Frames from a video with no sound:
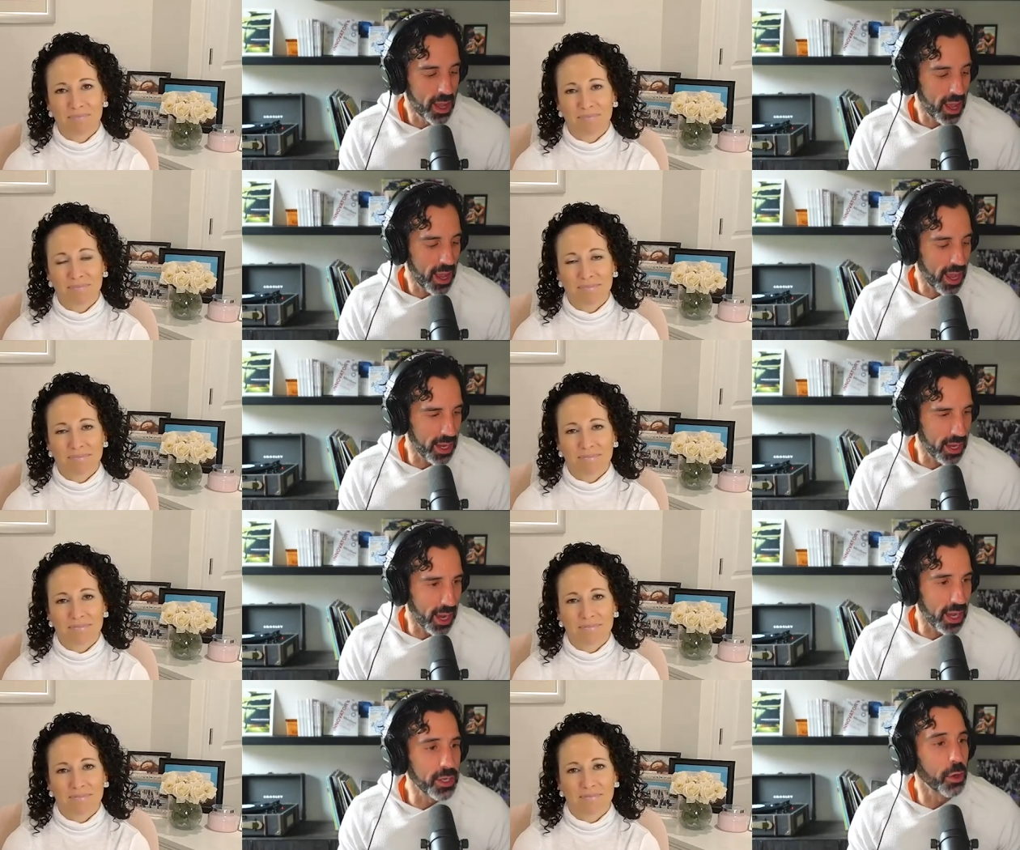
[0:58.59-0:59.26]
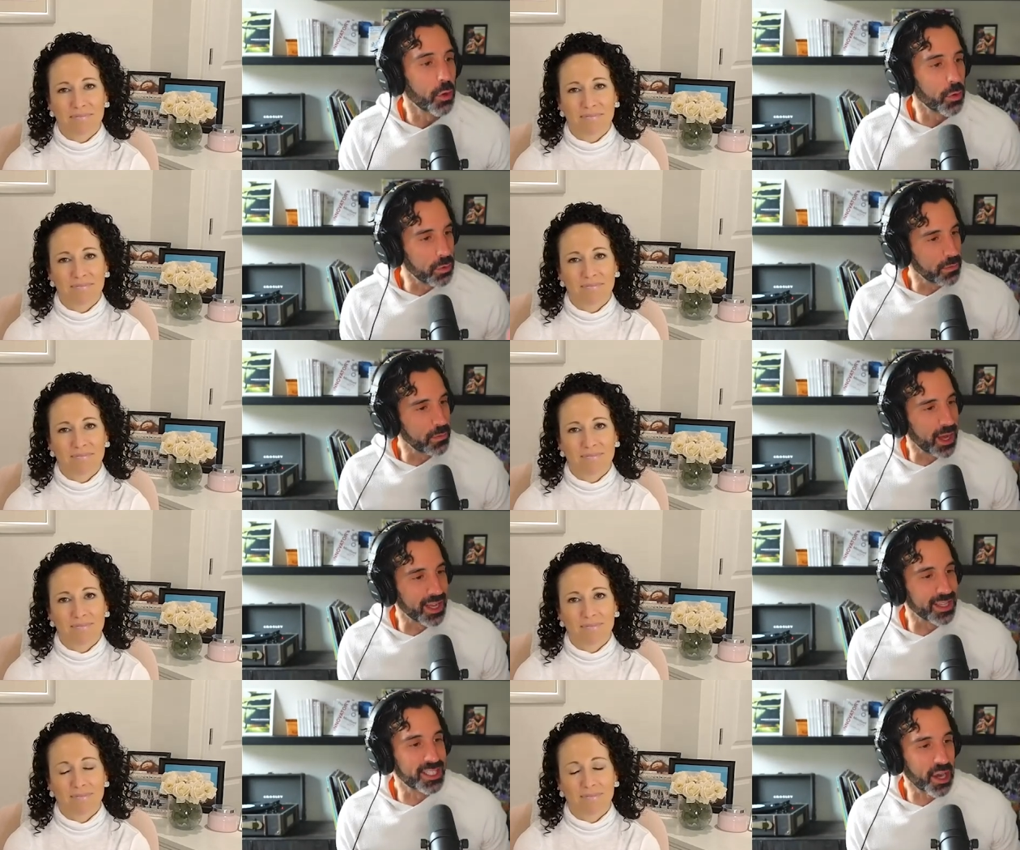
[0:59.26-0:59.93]
Speaker 1: And I know
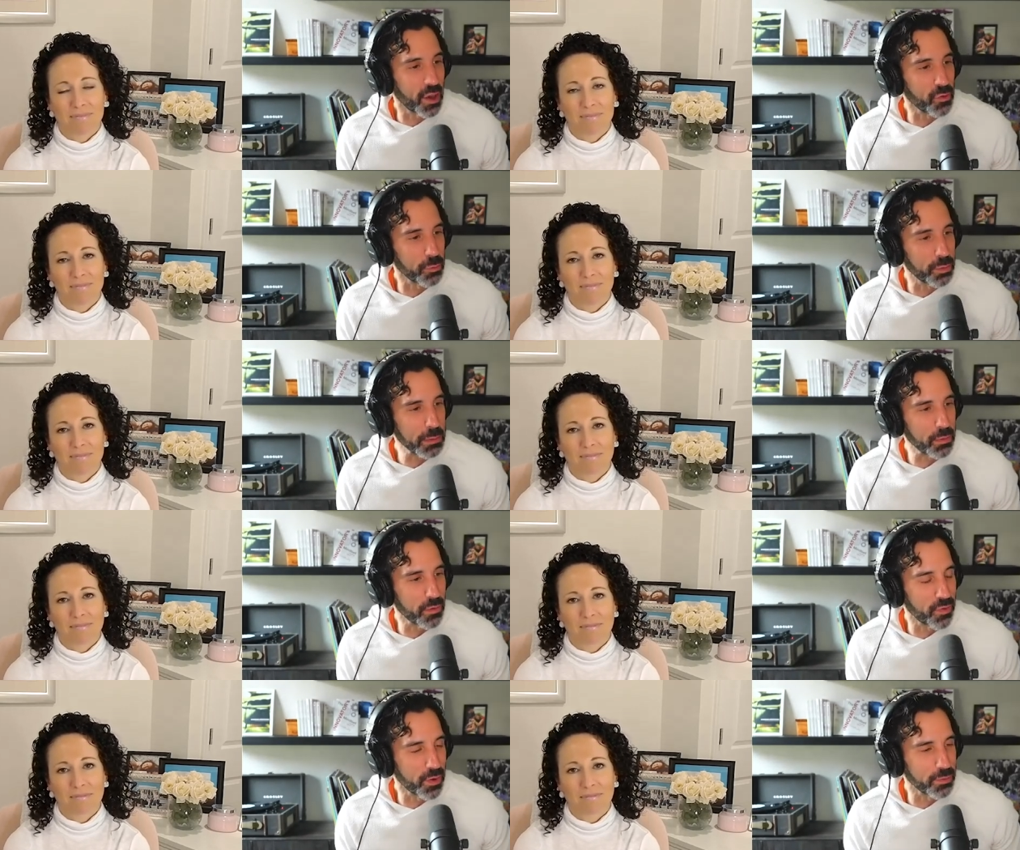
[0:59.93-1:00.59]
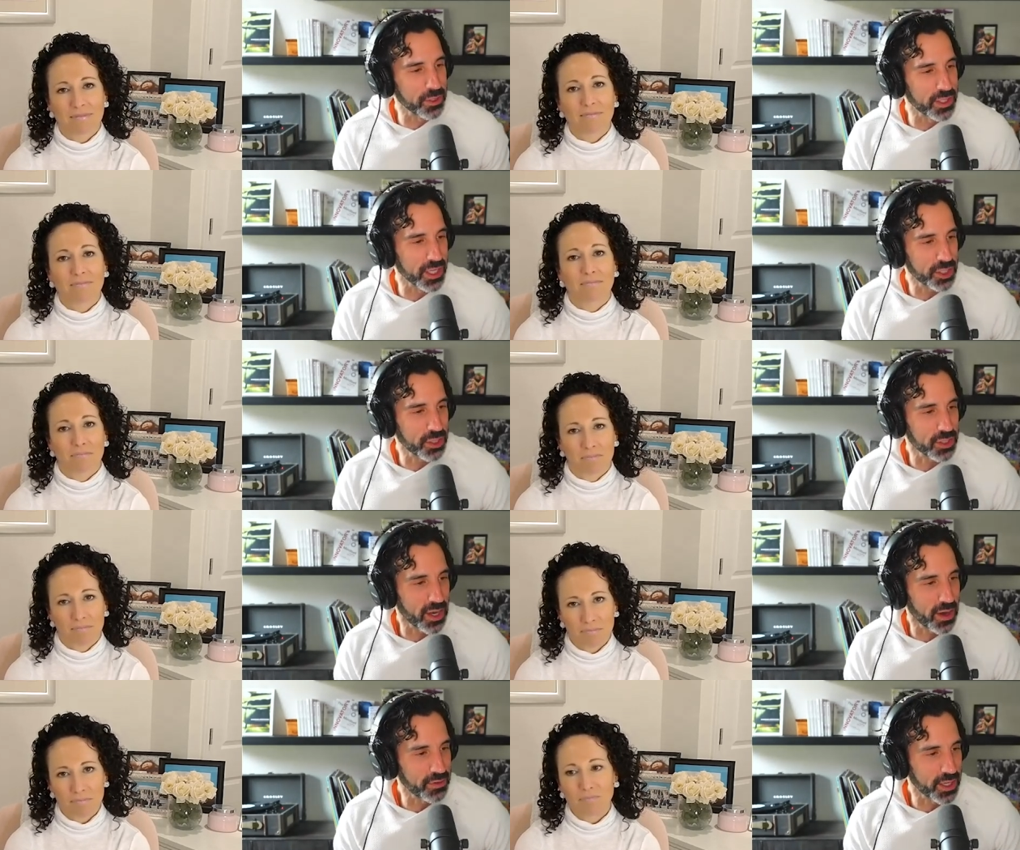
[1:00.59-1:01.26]
uh, several people from your district
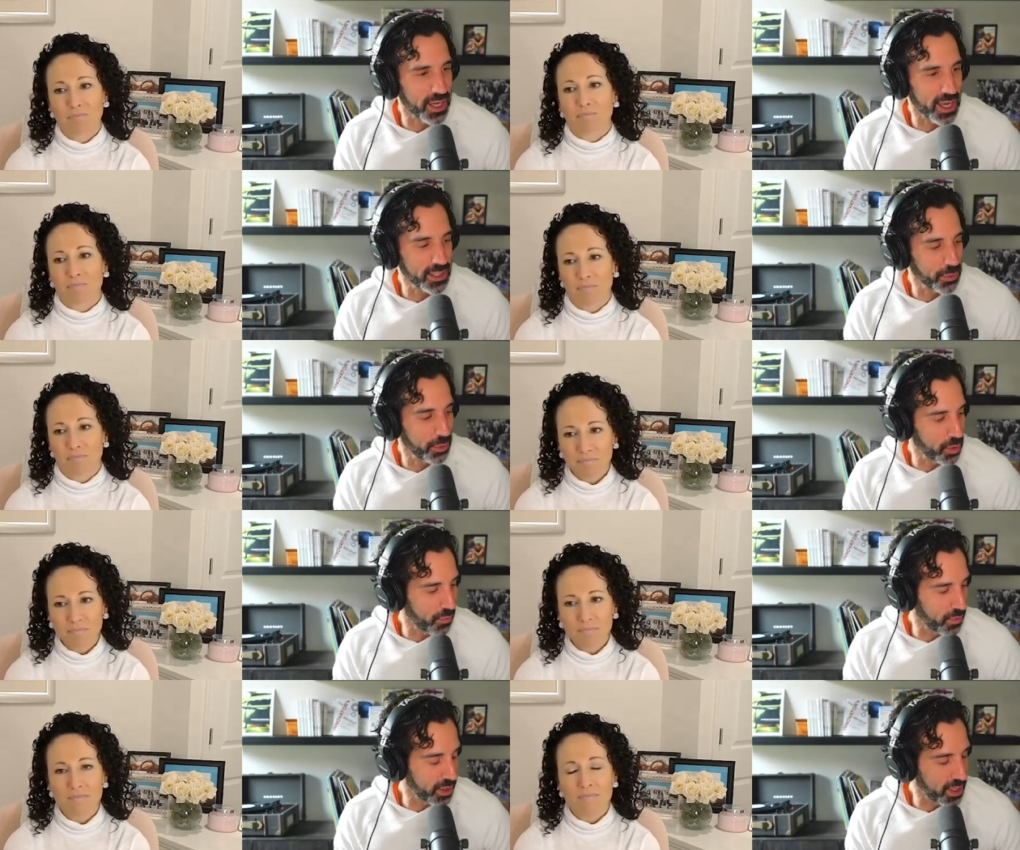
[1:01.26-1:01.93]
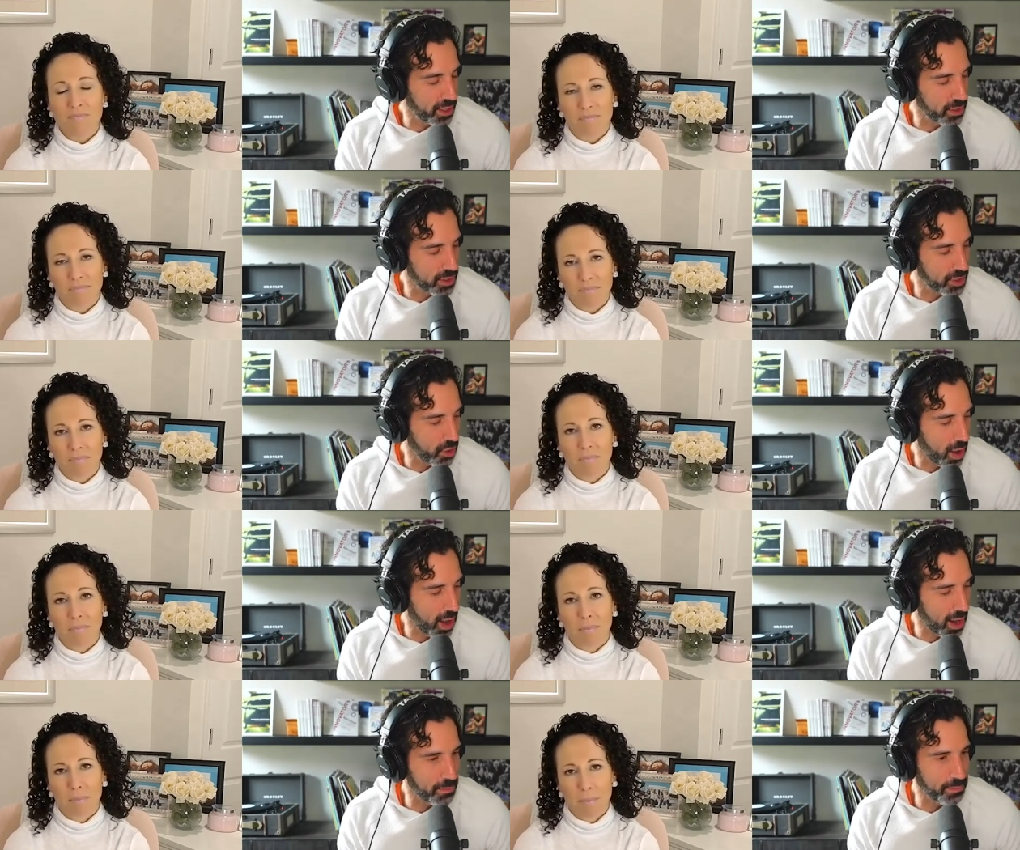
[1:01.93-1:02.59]
that I've connected with over the years. So
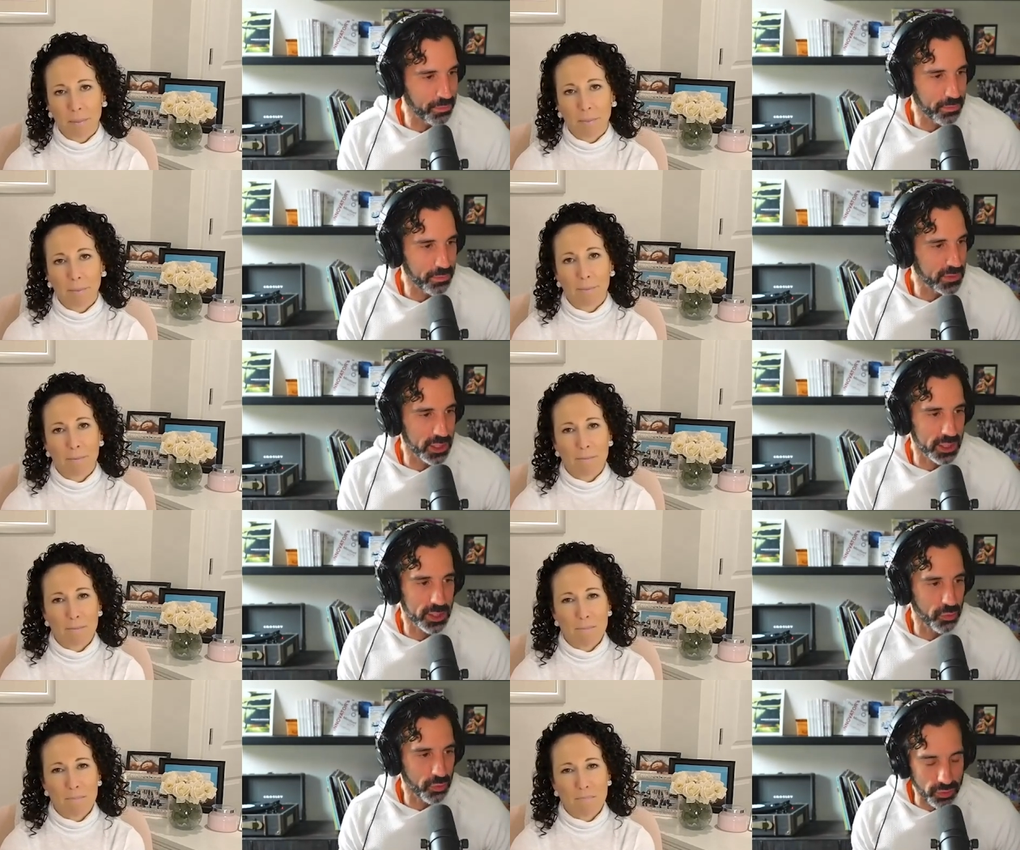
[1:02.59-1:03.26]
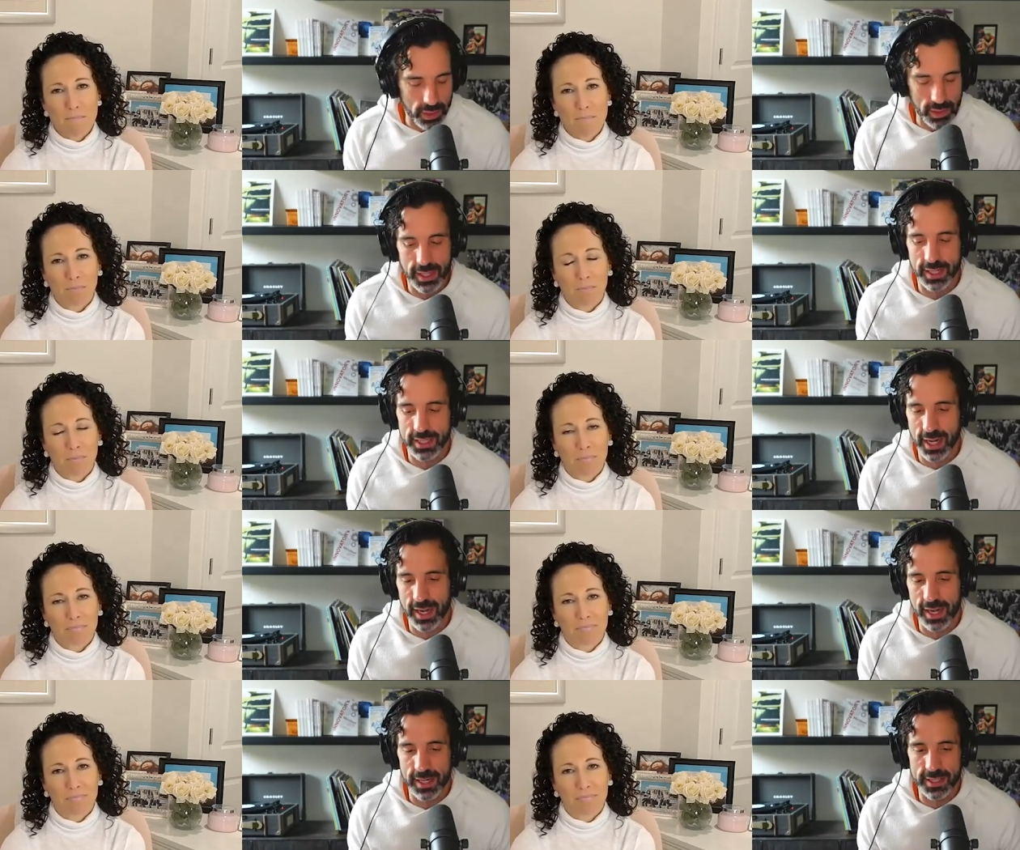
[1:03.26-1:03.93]
I'm just really
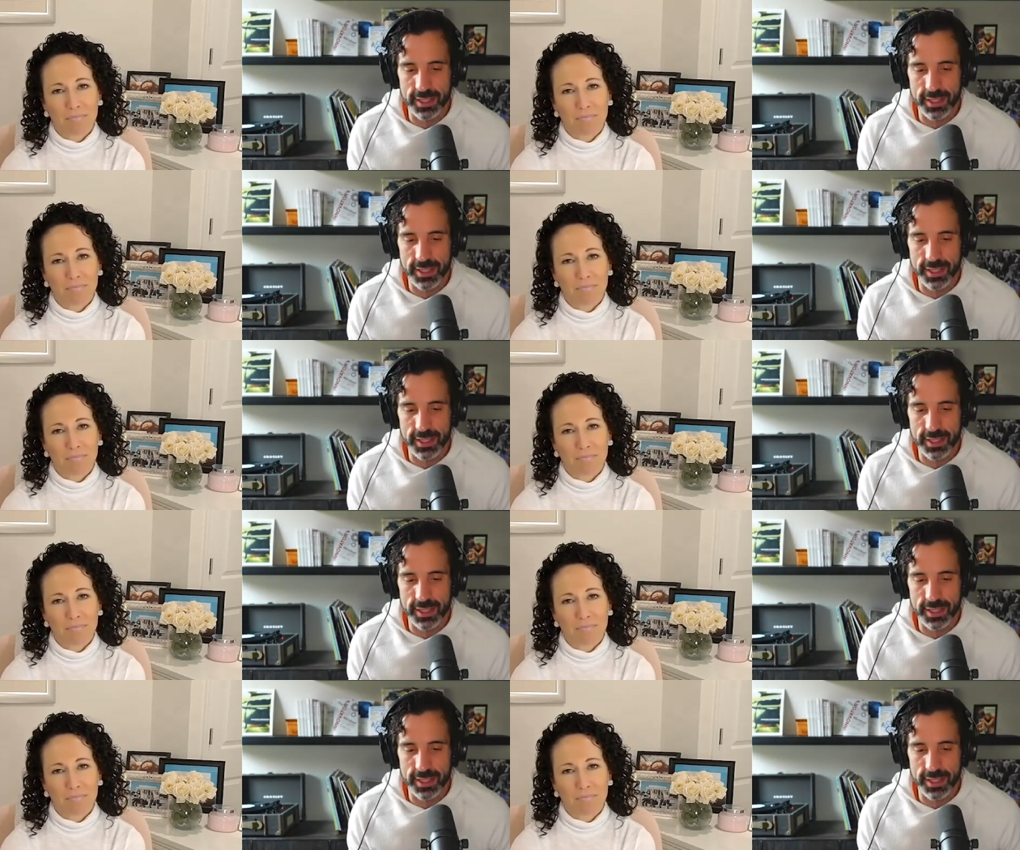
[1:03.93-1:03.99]
excited